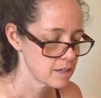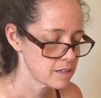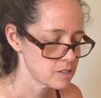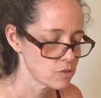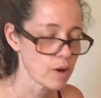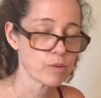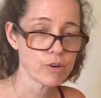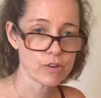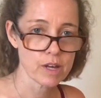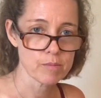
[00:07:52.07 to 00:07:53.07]
So I will
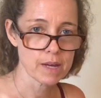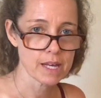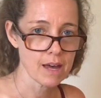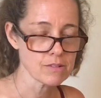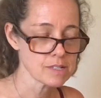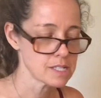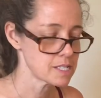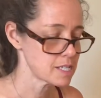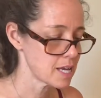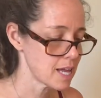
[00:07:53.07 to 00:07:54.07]
create my account,
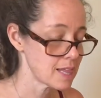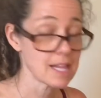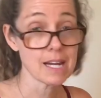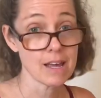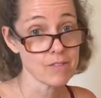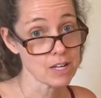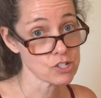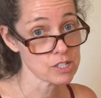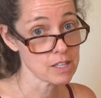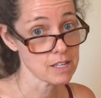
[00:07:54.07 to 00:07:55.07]
and then I have
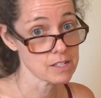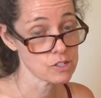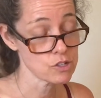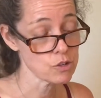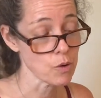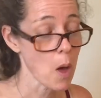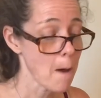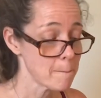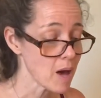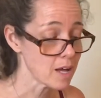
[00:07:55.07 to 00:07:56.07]
actually things to do.
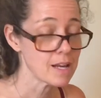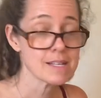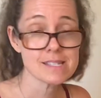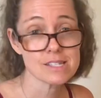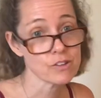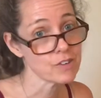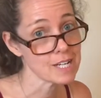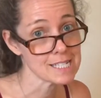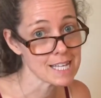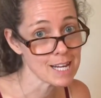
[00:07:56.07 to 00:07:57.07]
But still very
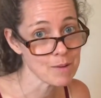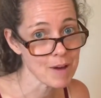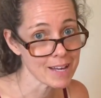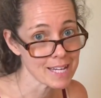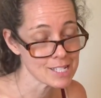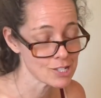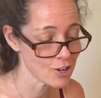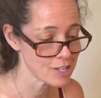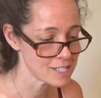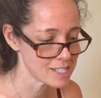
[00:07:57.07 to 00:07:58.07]
excited about getting
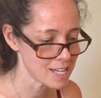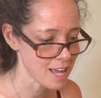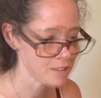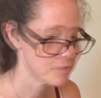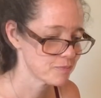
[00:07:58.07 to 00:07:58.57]
started today.